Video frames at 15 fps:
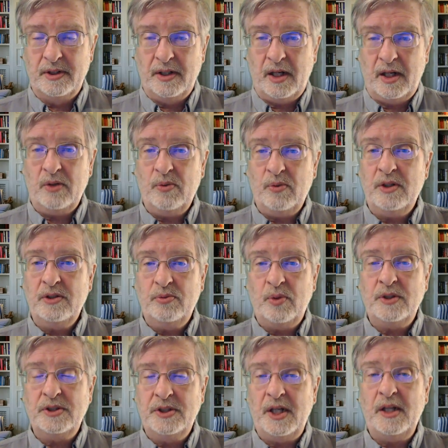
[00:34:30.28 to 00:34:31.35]
In other words,
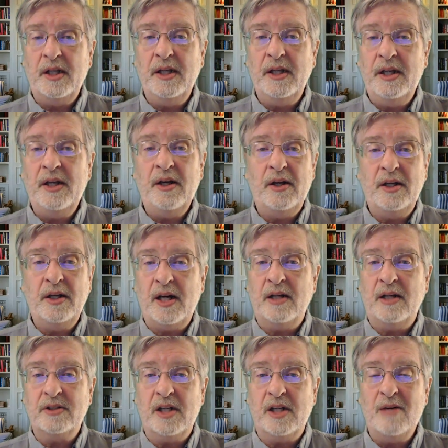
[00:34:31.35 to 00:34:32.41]
what's telling here in
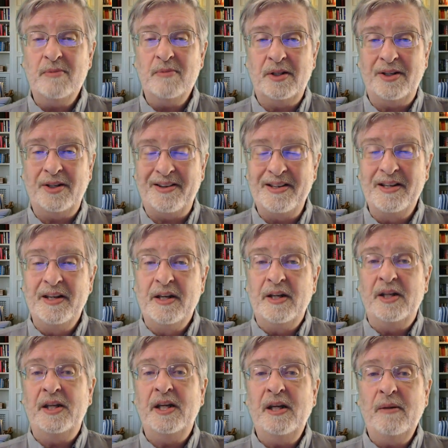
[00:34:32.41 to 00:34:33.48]
God's commentary,
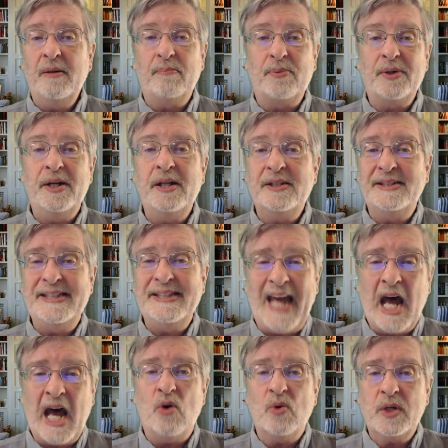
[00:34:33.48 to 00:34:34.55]
he brings the
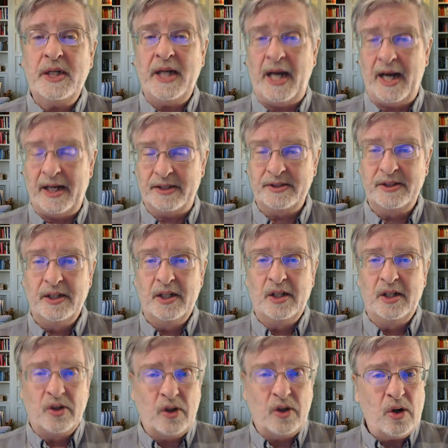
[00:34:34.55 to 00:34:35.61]
outcasts,
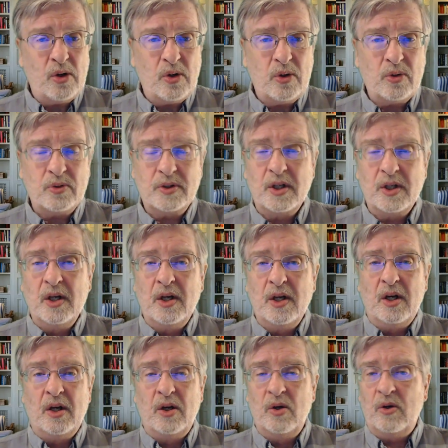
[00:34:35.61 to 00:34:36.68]
those
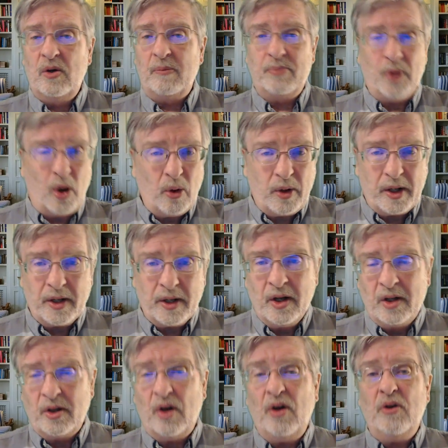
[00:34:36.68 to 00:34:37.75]
who are broken,
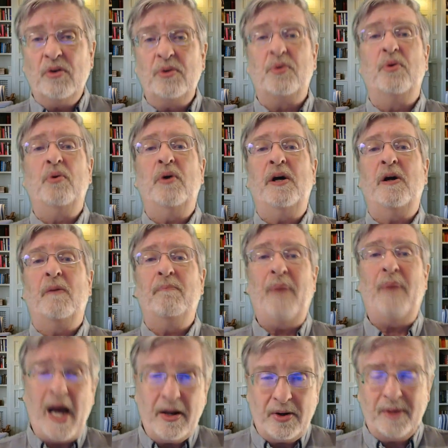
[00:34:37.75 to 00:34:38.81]
those who are
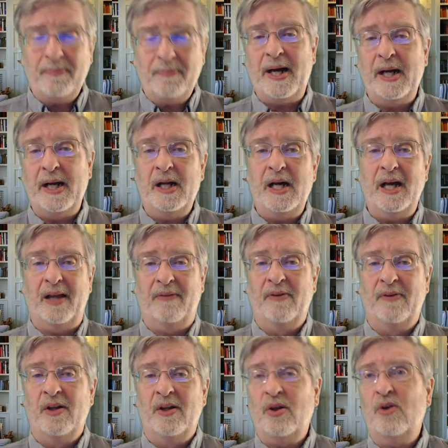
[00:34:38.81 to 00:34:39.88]
battered by life,
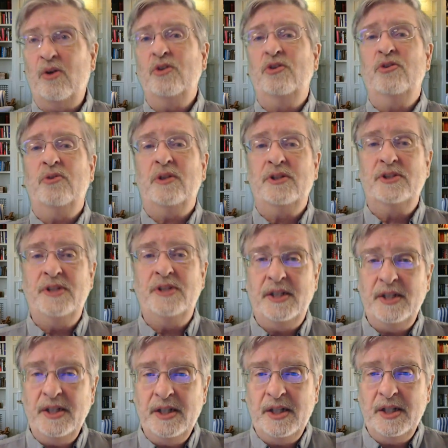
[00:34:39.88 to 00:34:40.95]
those who are
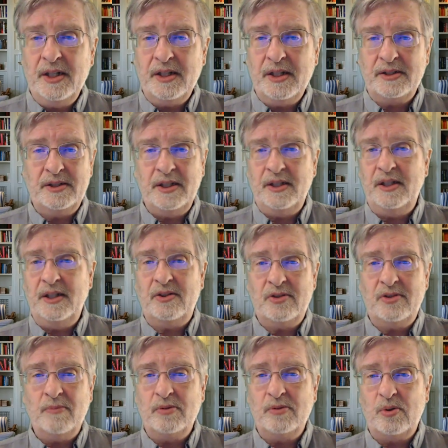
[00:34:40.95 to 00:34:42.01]
seeking seeking
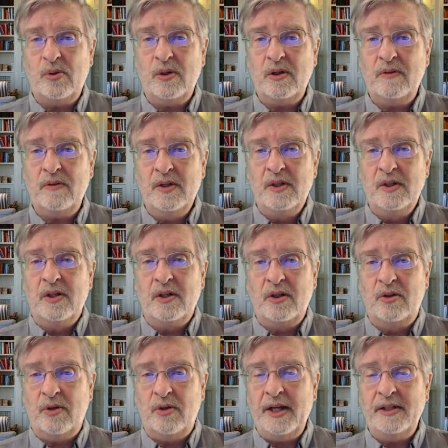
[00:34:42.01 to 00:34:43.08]
some sort of
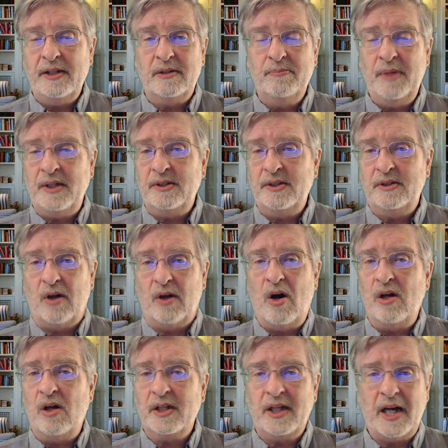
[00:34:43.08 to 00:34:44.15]
grace amidst
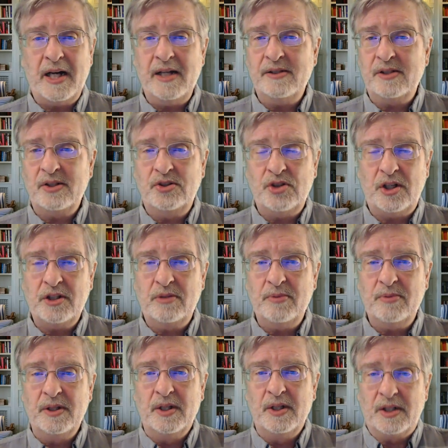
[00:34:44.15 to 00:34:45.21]
all the kinds of
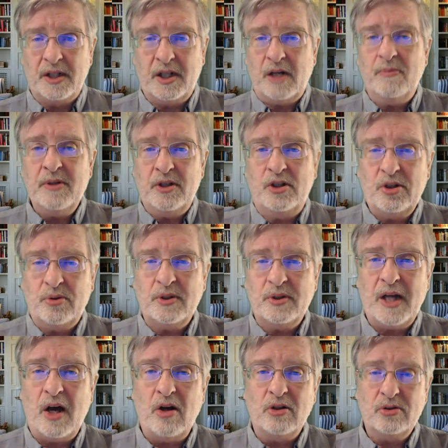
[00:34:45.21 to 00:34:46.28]
judgment to come into his
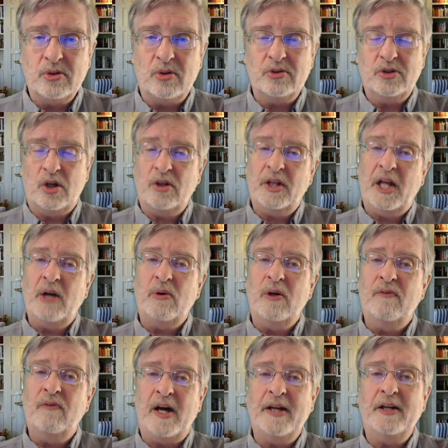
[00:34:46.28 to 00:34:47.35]
household. So they were
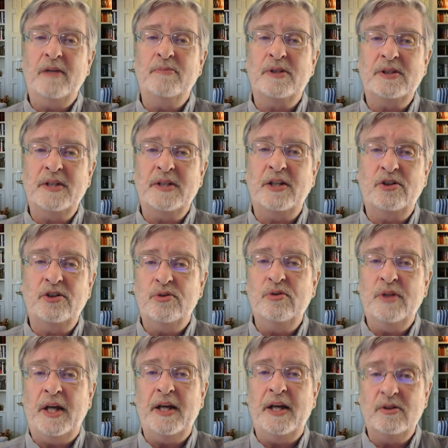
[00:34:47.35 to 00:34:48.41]
invited him to stay
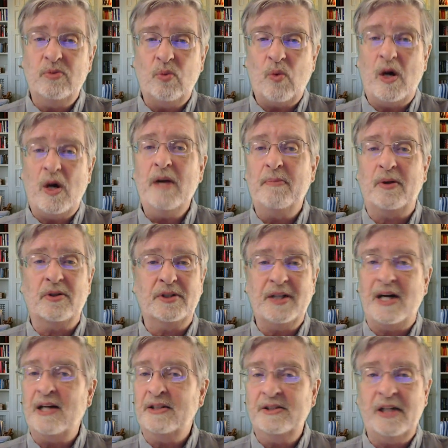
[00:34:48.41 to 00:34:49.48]
two days. Why? Because
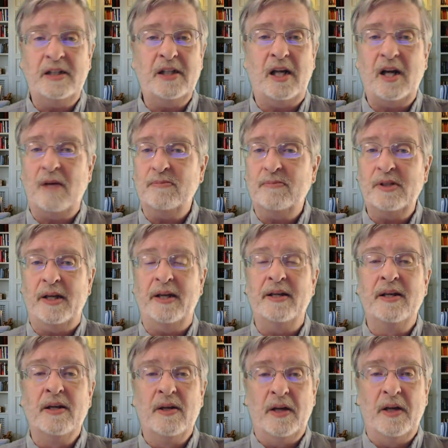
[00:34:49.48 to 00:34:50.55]
God set that up saying,
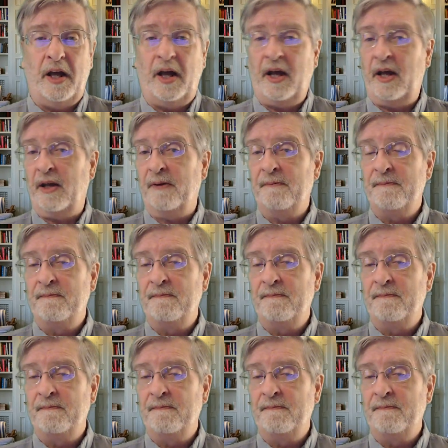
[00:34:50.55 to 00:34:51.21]
Hey,